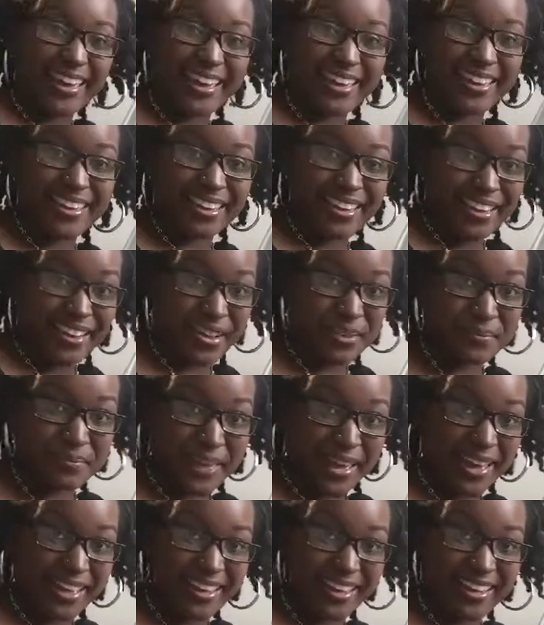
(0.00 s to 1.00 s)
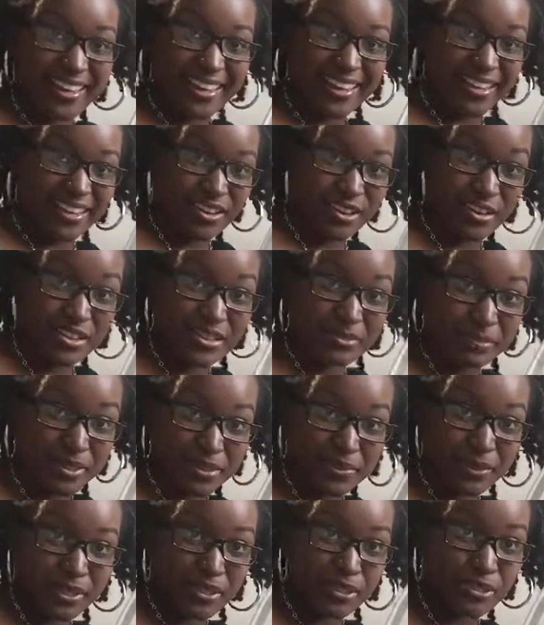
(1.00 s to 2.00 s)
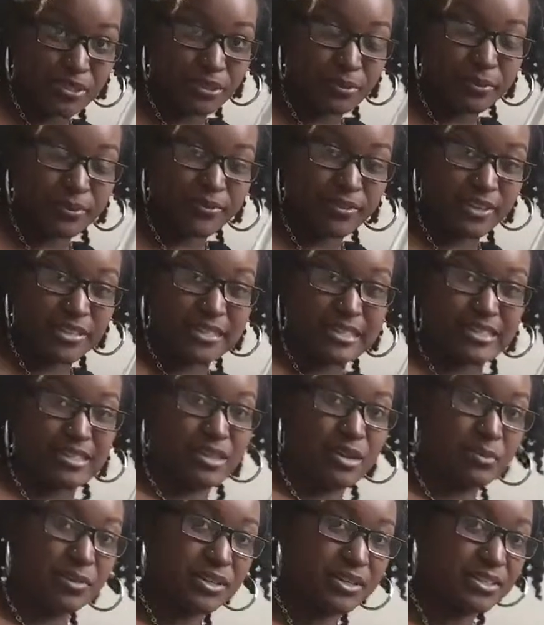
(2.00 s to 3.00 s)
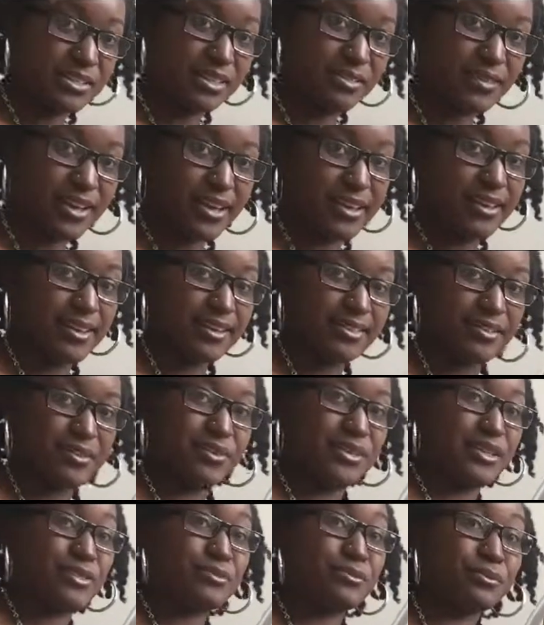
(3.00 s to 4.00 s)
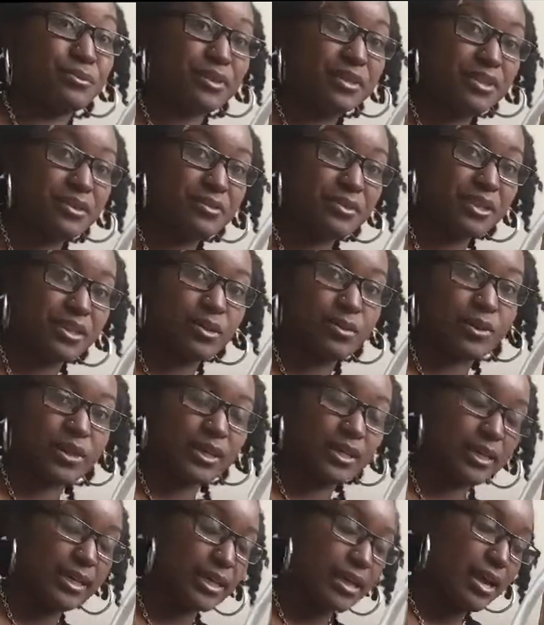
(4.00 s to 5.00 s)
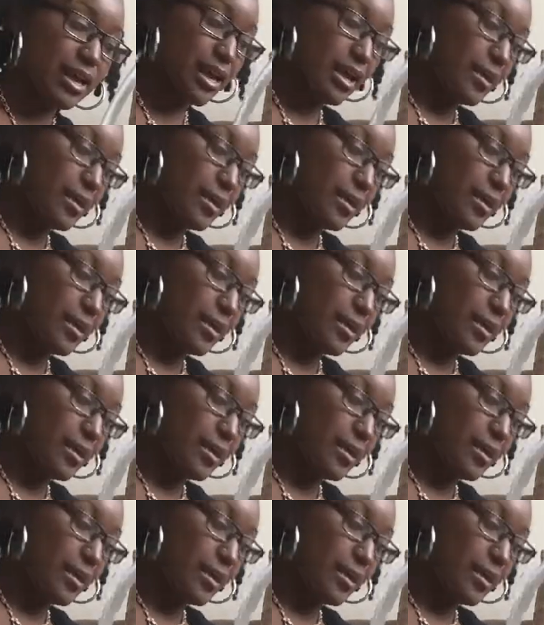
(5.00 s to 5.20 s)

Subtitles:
Hey y'all, I'm back, and Awesome is being super fussy, so I'm going to see if I can get through this really quickly,